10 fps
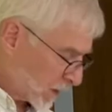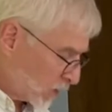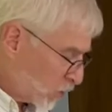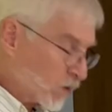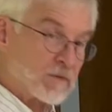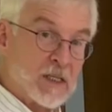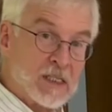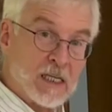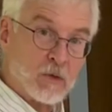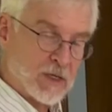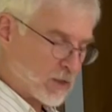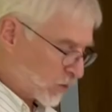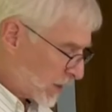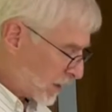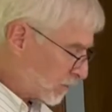sort of the secret
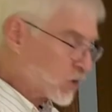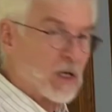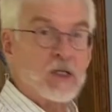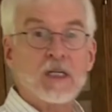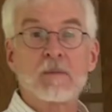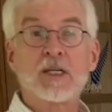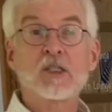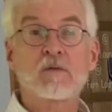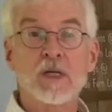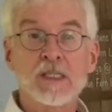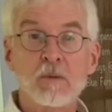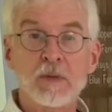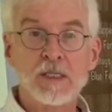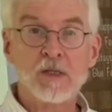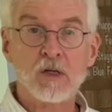ingredient. So I looked at a bunch of
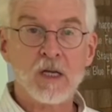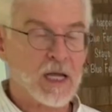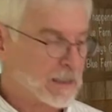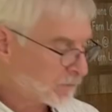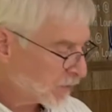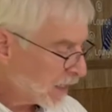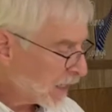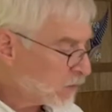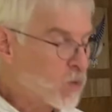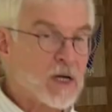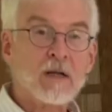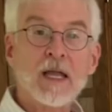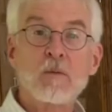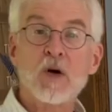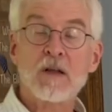recipes online, and one
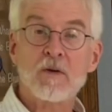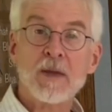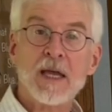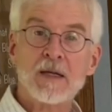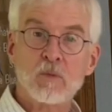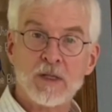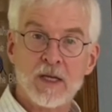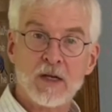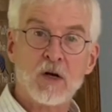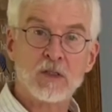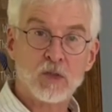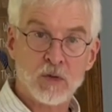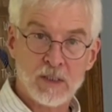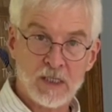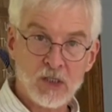of them had what they call
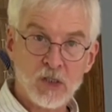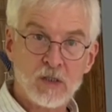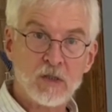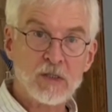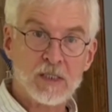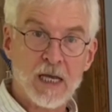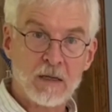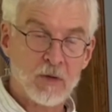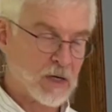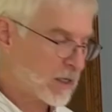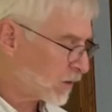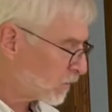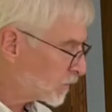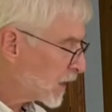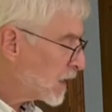traditional salmorejo,
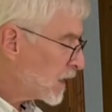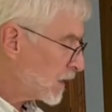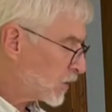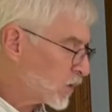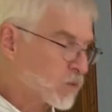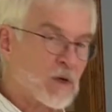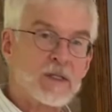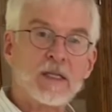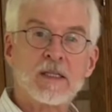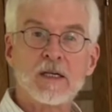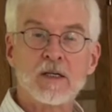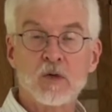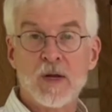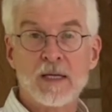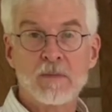and this was one that their
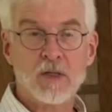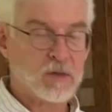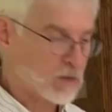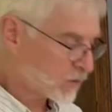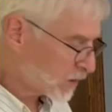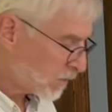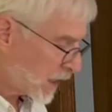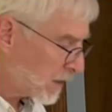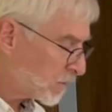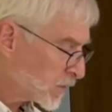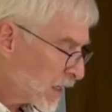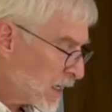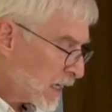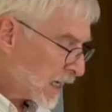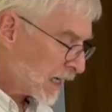grandmother used to make.
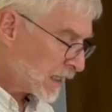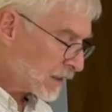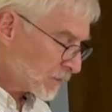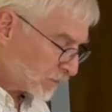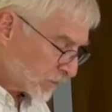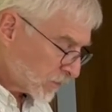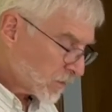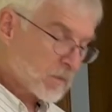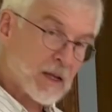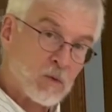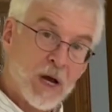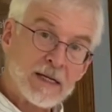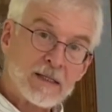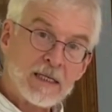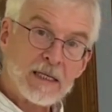And right
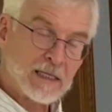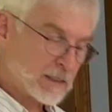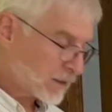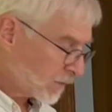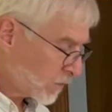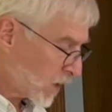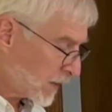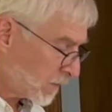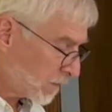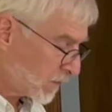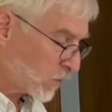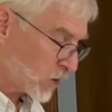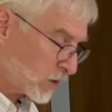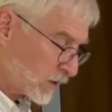at the end, right before she was